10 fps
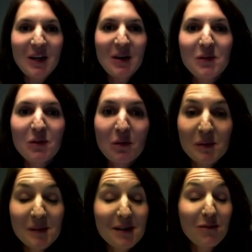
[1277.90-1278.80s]
it comes to
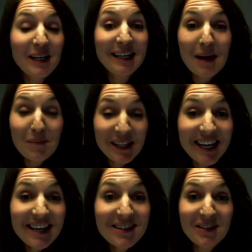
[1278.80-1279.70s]
specifically the
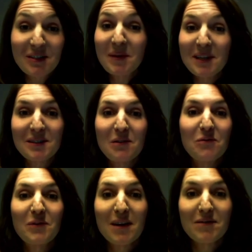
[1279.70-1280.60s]
applications based on
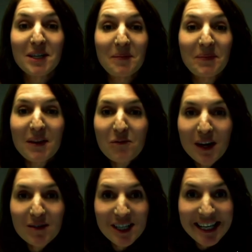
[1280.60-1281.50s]
5G.
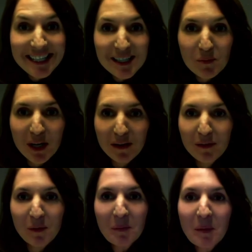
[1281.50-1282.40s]
5G is a
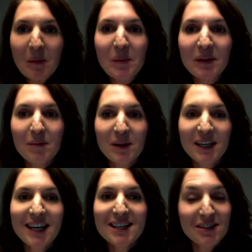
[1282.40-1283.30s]
breakthrough, but the
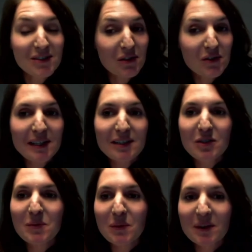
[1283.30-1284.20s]
applications are still to
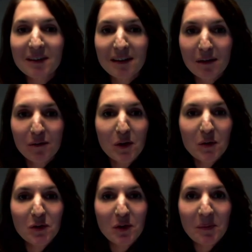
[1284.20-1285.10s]
be written in the
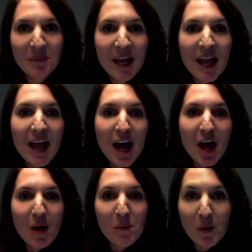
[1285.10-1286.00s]
future.
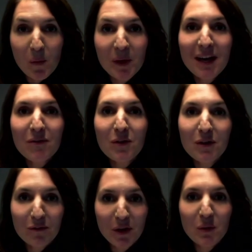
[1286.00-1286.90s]
But whatever
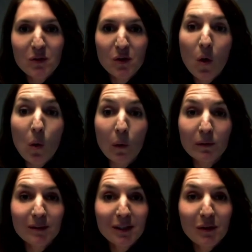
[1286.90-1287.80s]
the future
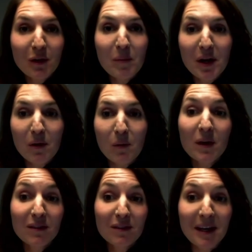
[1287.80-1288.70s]
holds, you can bet on
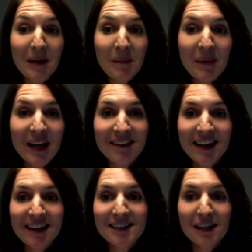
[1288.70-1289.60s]
one thing, and
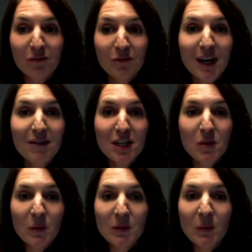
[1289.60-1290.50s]
that is that
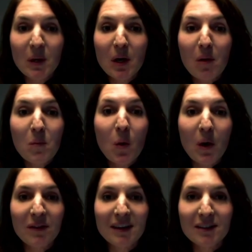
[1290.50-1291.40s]
5G will do a lot
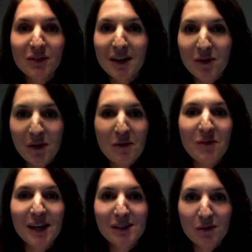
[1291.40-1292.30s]
more than to give you a
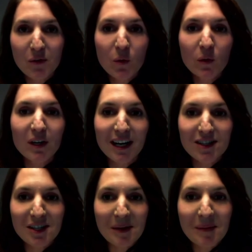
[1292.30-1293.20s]
faster phone
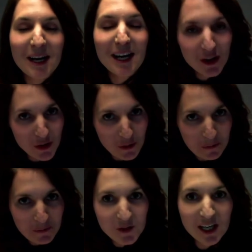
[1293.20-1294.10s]
connection. It
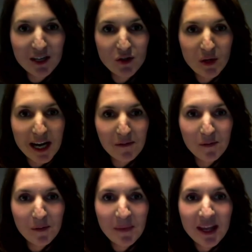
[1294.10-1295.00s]
could change your life.
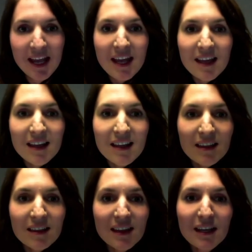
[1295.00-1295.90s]

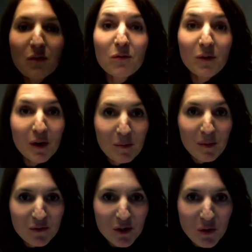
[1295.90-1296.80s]
Thank you very
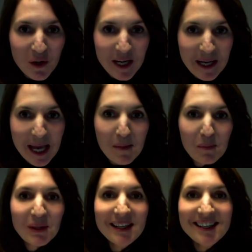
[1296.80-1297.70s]
much for joining,
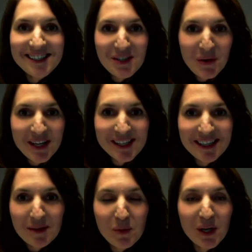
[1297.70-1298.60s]
and please join us
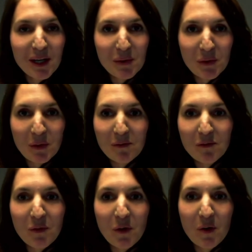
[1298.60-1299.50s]
in the breakout room
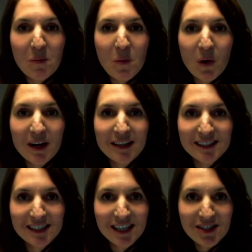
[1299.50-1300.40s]
for more
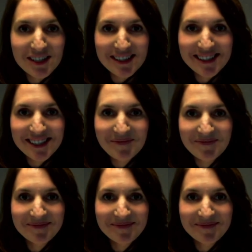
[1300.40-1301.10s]
discussions.